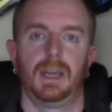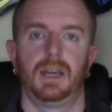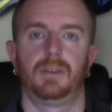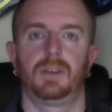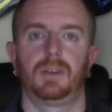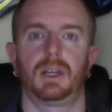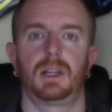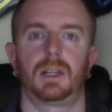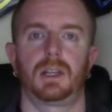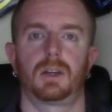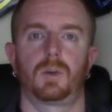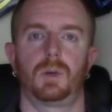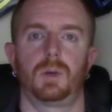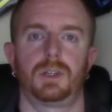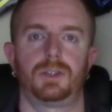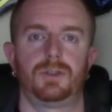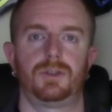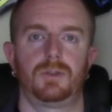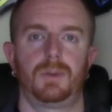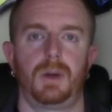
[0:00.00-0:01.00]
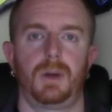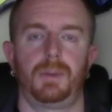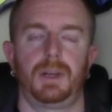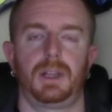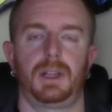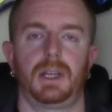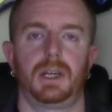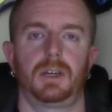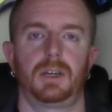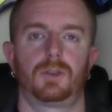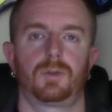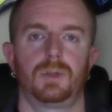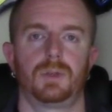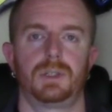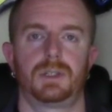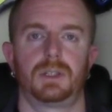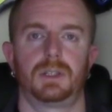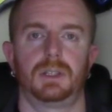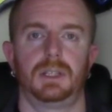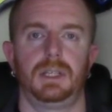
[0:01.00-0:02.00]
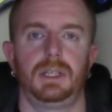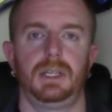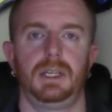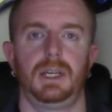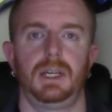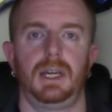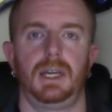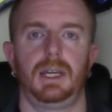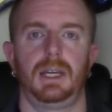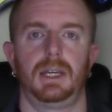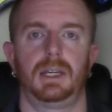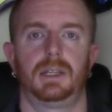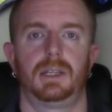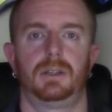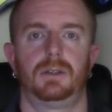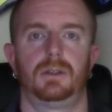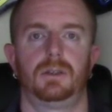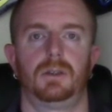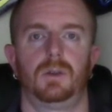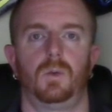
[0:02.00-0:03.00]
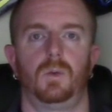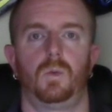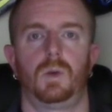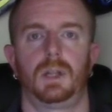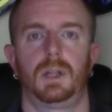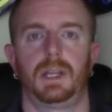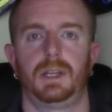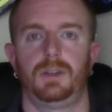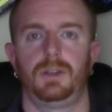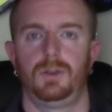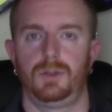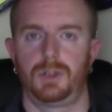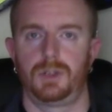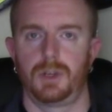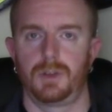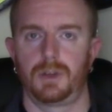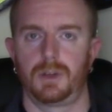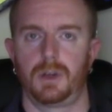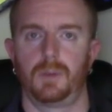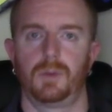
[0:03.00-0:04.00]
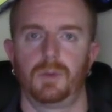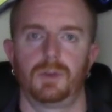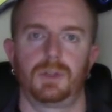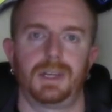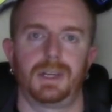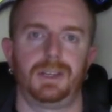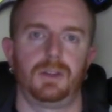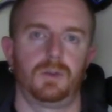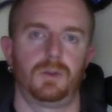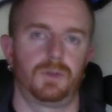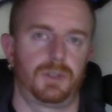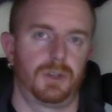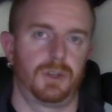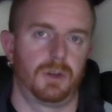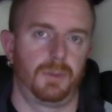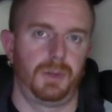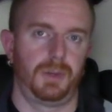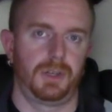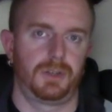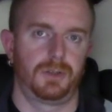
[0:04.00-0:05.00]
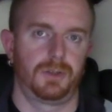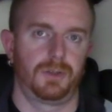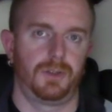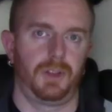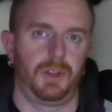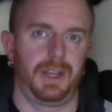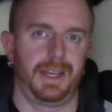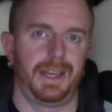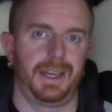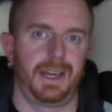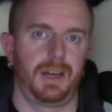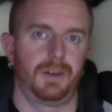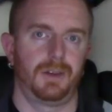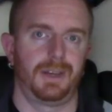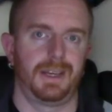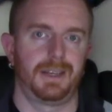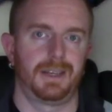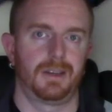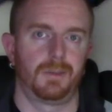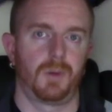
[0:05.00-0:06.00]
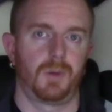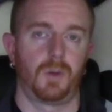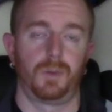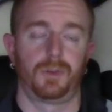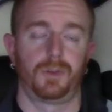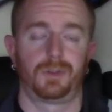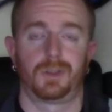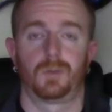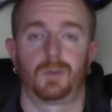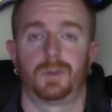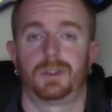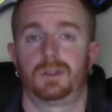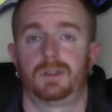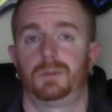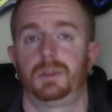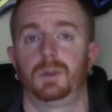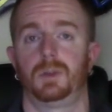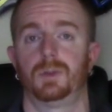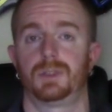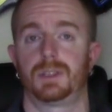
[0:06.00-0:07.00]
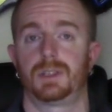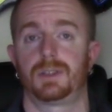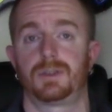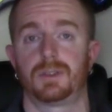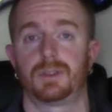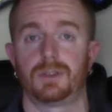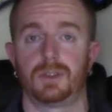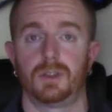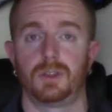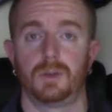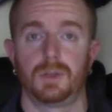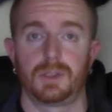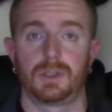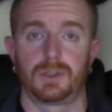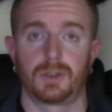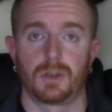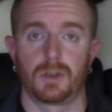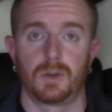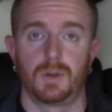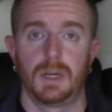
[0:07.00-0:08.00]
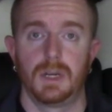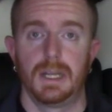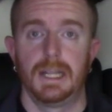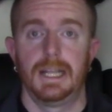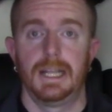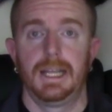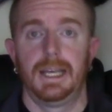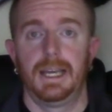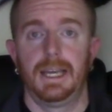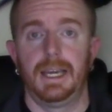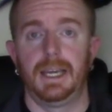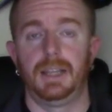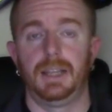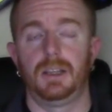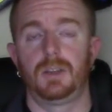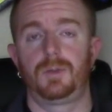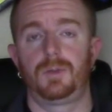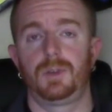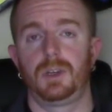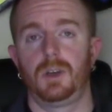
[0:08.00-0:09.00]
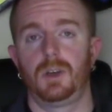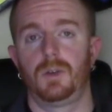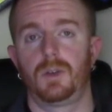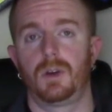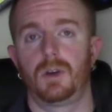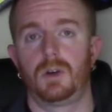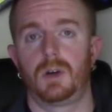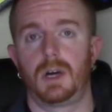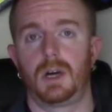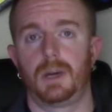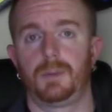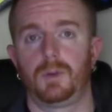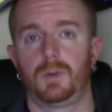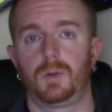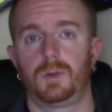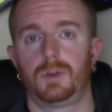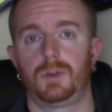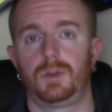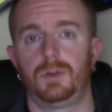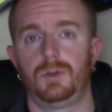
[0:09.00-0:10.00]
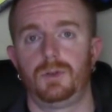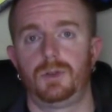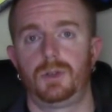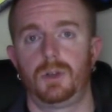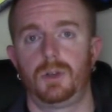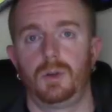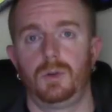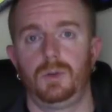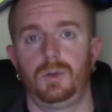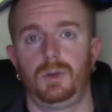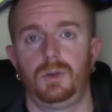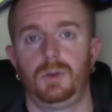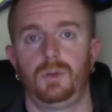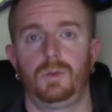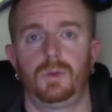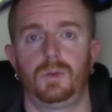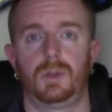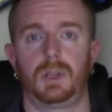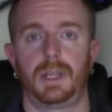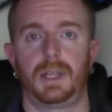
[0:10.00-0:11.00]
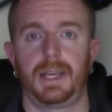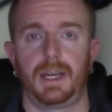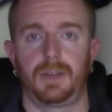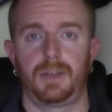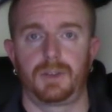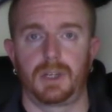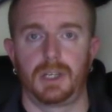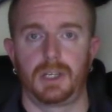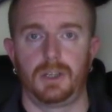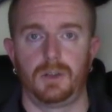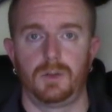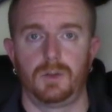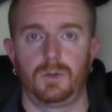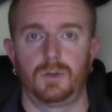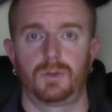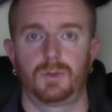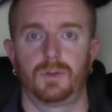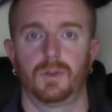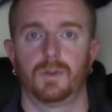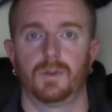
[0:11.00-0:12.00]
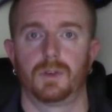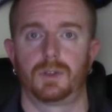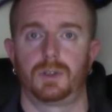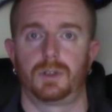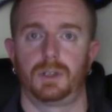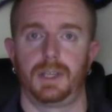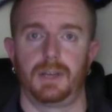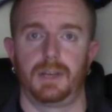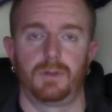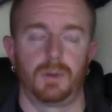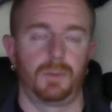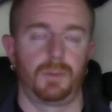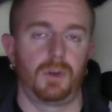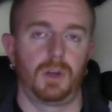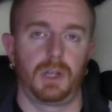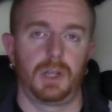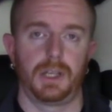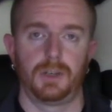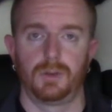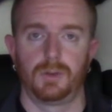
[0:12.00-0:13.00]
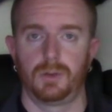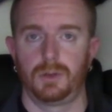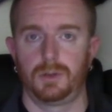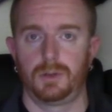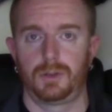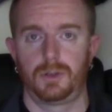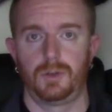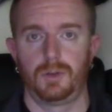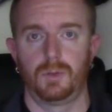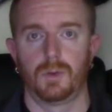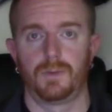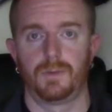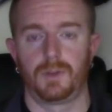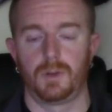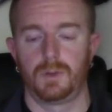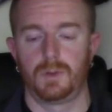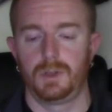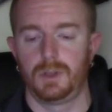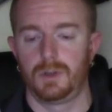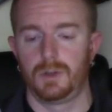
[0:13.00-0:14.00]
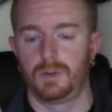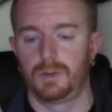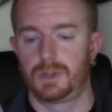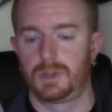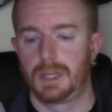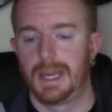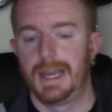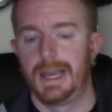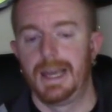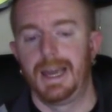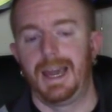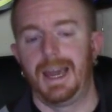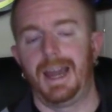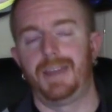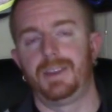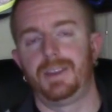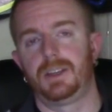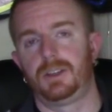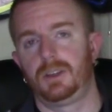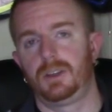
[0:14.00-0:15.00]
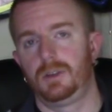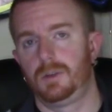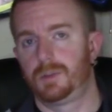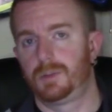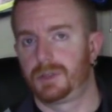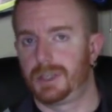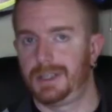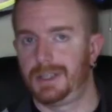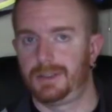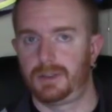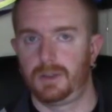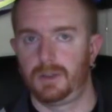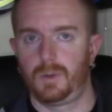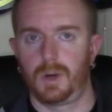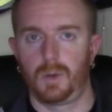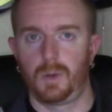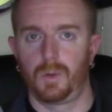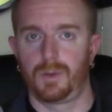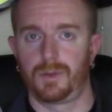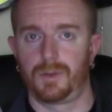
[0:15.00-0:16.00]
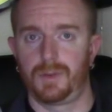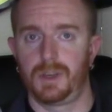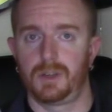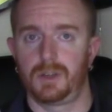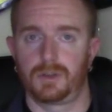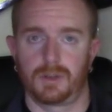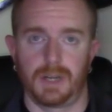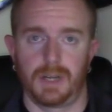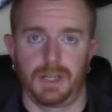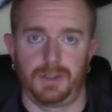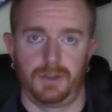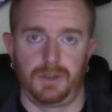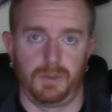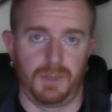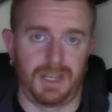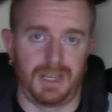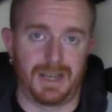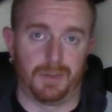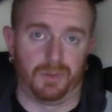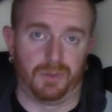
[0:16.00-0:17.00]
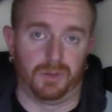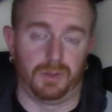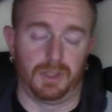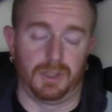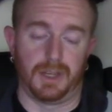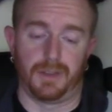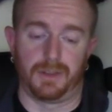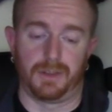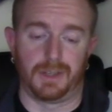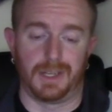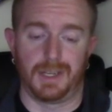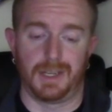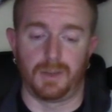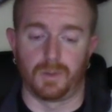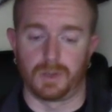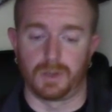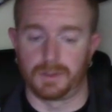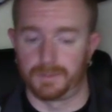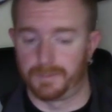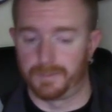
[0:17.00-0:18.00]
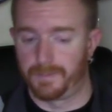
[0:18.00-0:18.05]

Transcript: Gotten a lot of questions about my layouts recently, and while I do share the numbers, I don't share a picture of the layout, and I'm almost unreasonably resistant to doing so. In this video though, I'm going to show you the layout that I use for virtually every ball I drill to review and use, and then tell you precisely why where the fingers are at should mean absolutely nothing to anyone.